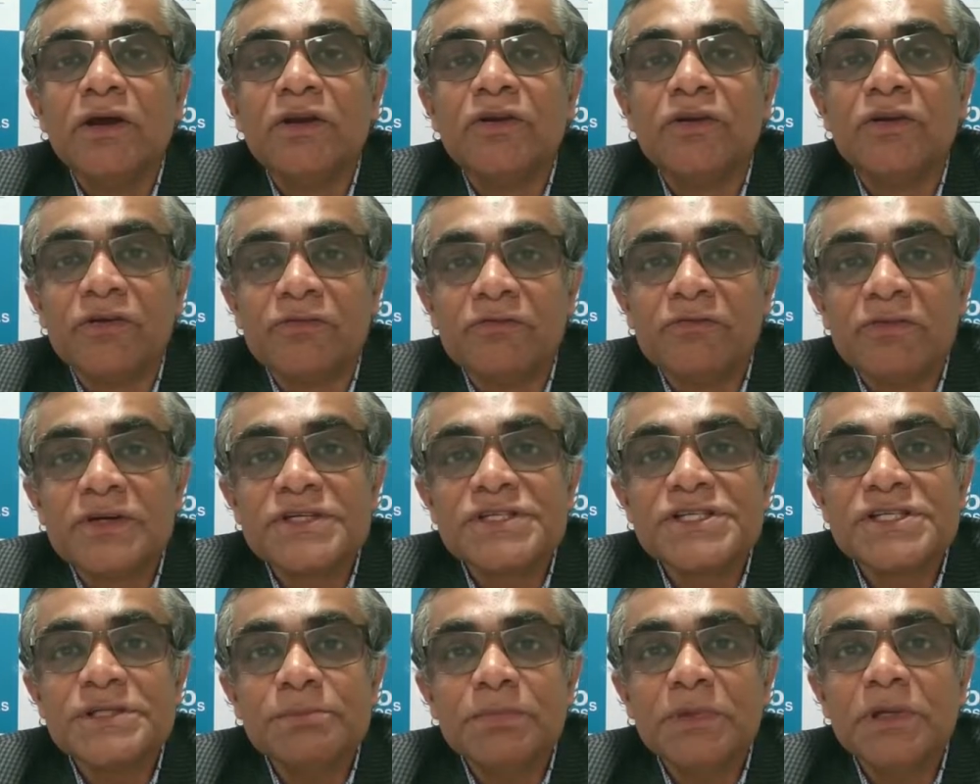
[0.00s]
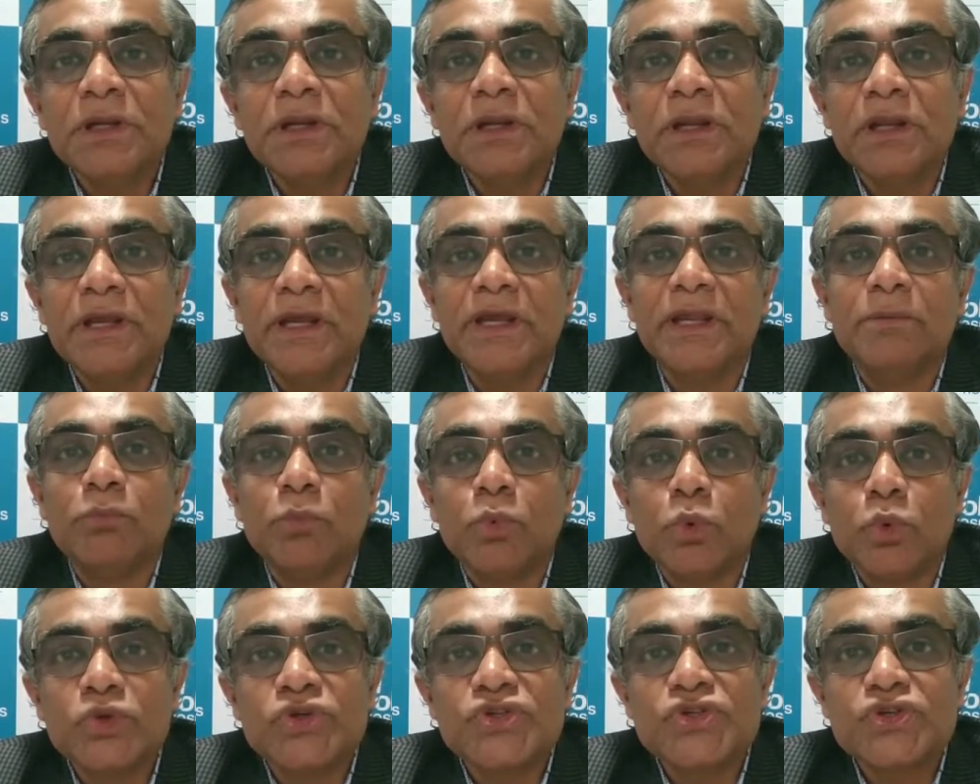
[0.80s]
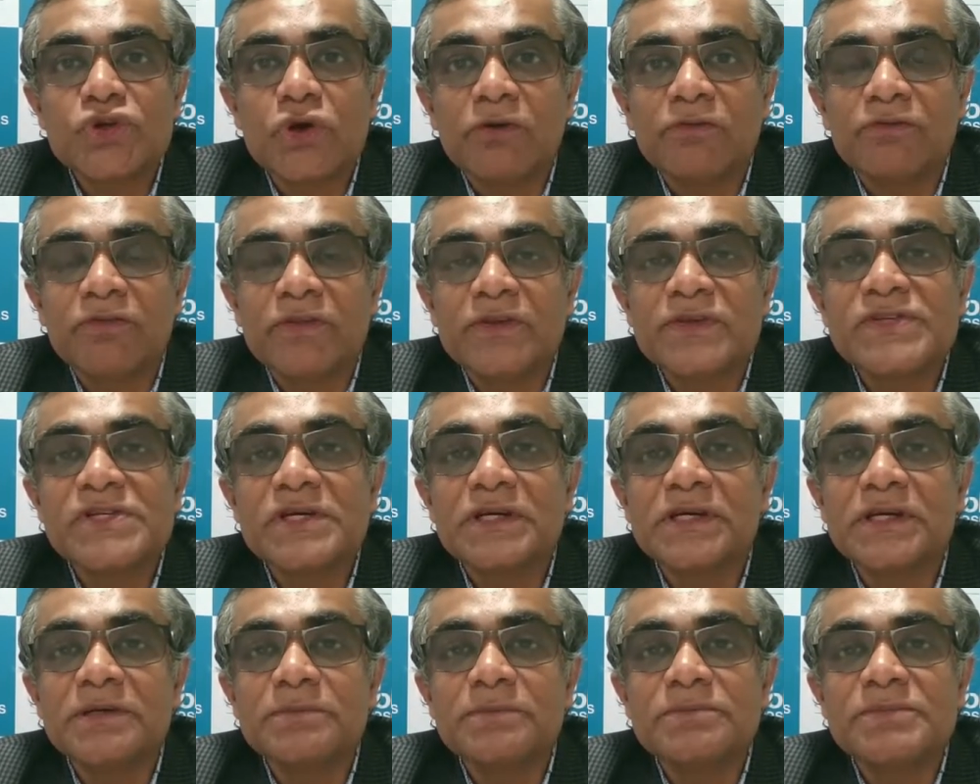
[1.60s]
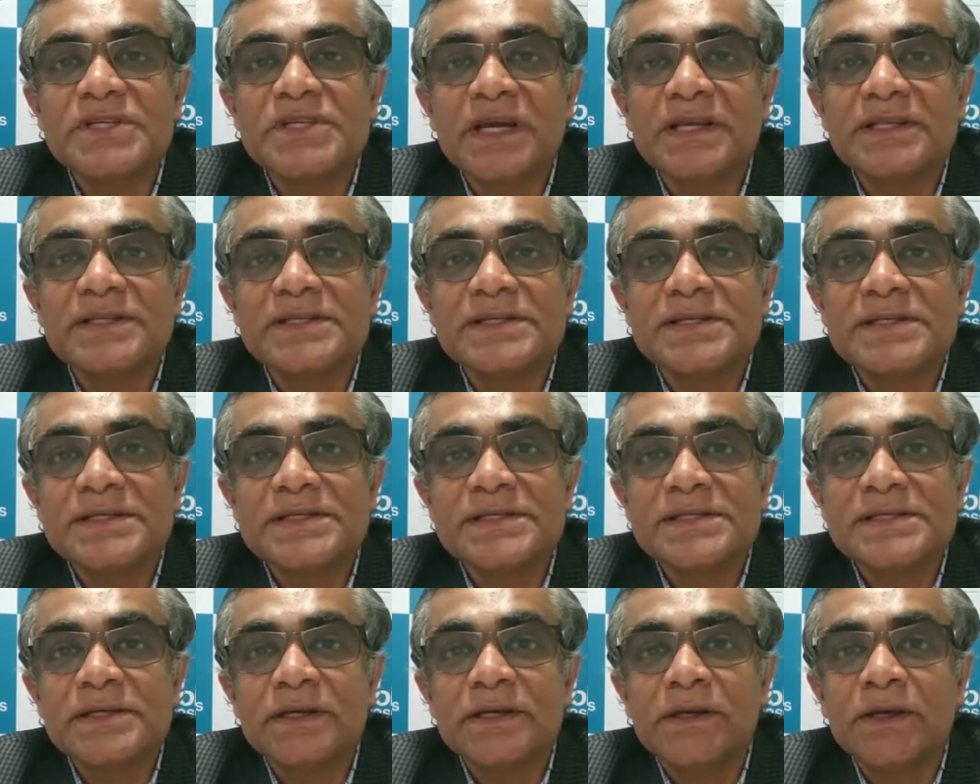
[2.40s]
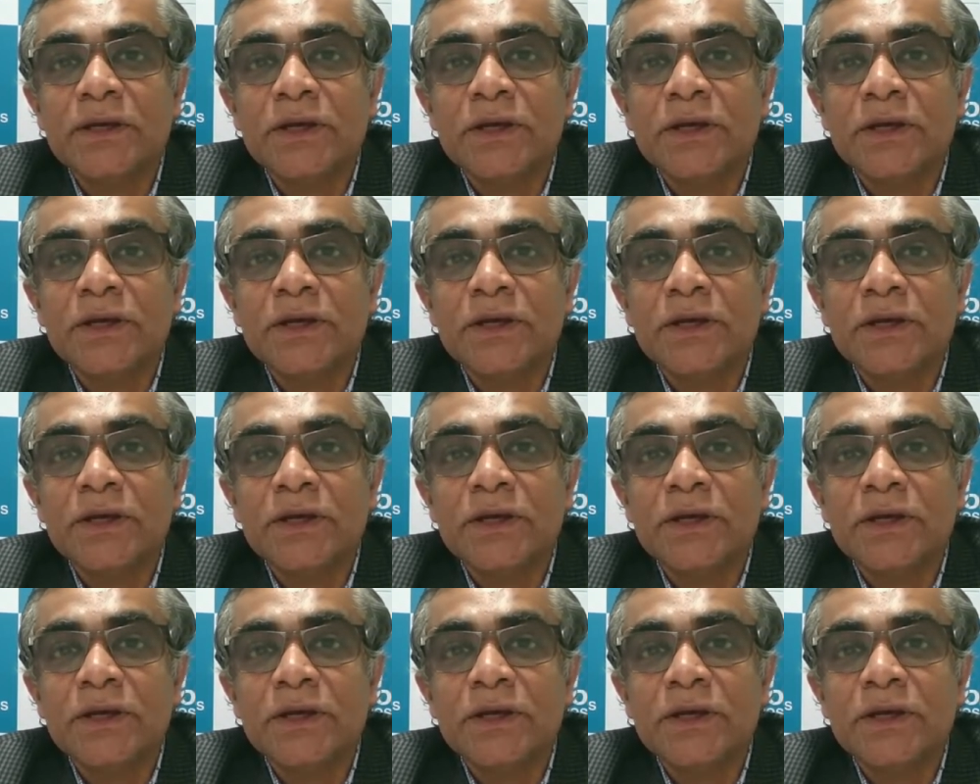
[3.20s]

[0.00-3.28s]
reversible in most of the circumstances.